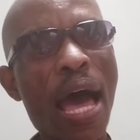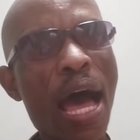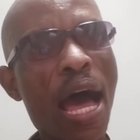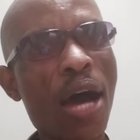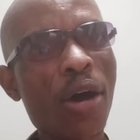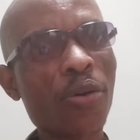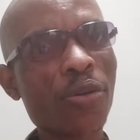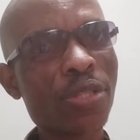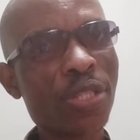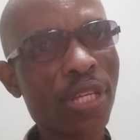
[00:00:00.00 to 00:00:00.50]

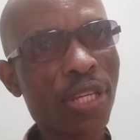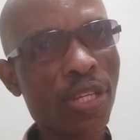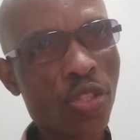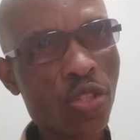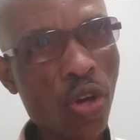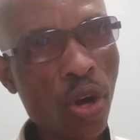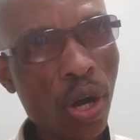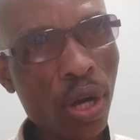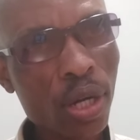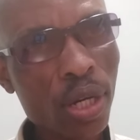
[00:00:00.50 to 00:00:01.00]
how they
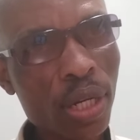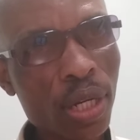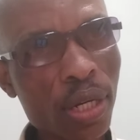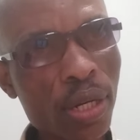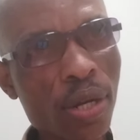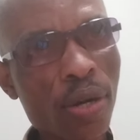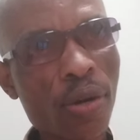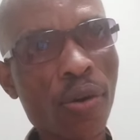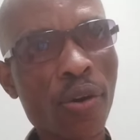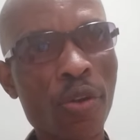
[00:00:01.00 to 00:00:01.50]

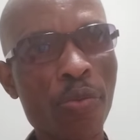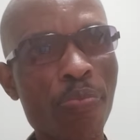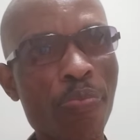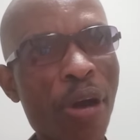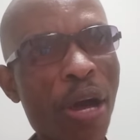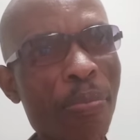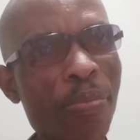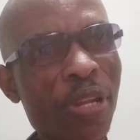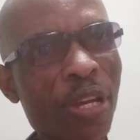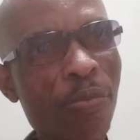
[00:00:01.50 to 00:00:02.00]
talk on
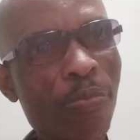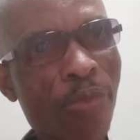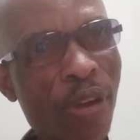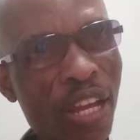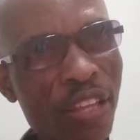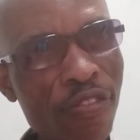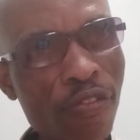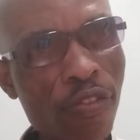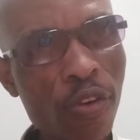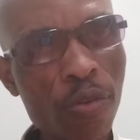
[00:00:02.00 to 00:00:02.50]
public
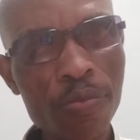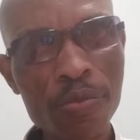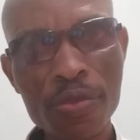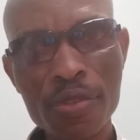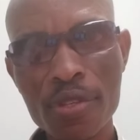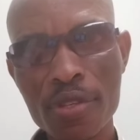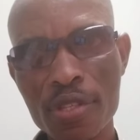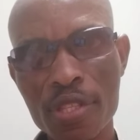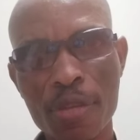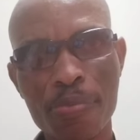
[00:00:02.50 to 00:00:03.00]

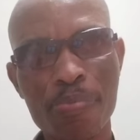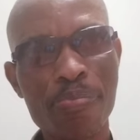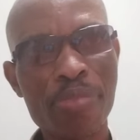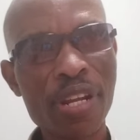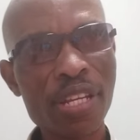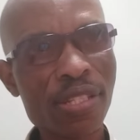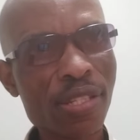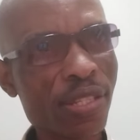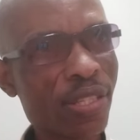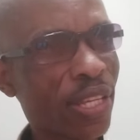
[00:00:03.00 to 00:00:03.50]
platforms, the
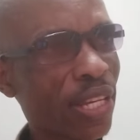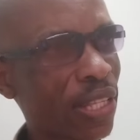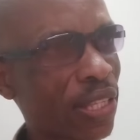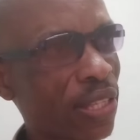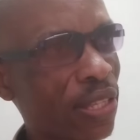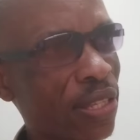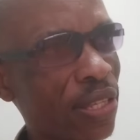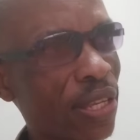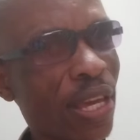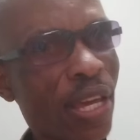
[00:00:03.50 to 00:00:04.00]

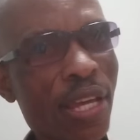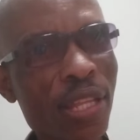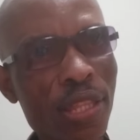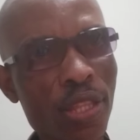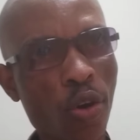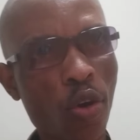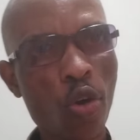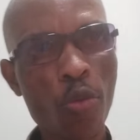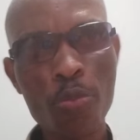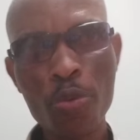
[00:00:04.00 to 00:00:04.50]
president,
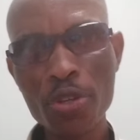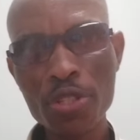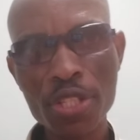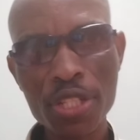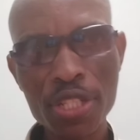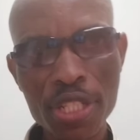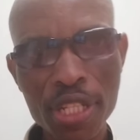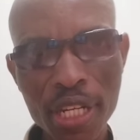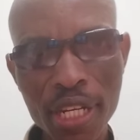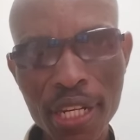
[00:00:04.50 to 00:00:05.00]
the
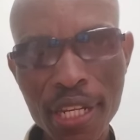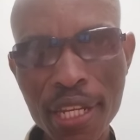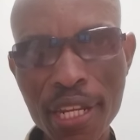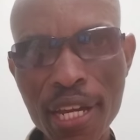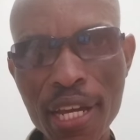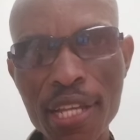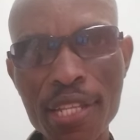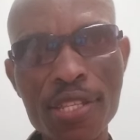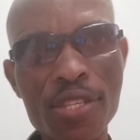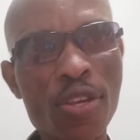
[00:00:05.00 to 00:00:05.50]
opposition
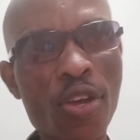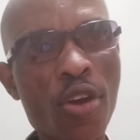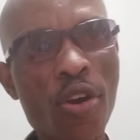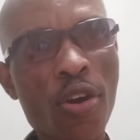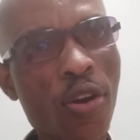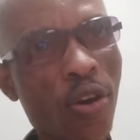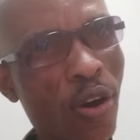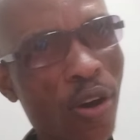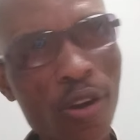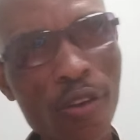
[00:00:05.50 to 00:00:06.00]
leaders,
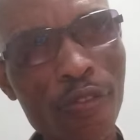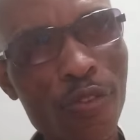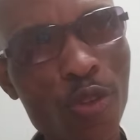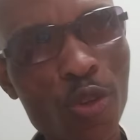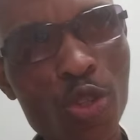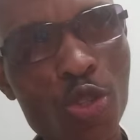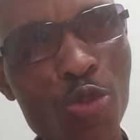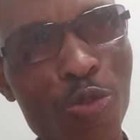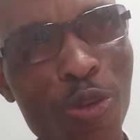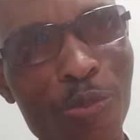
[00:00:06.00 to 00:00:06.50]
all of
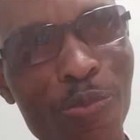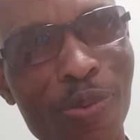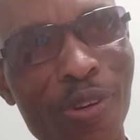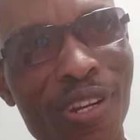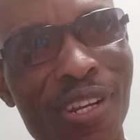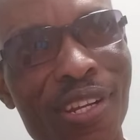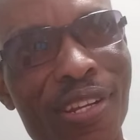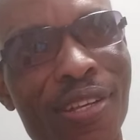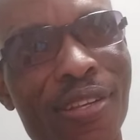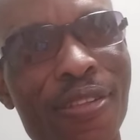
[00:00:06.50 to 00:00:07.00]
those
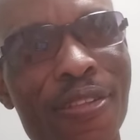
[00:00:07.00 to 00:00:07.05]
people.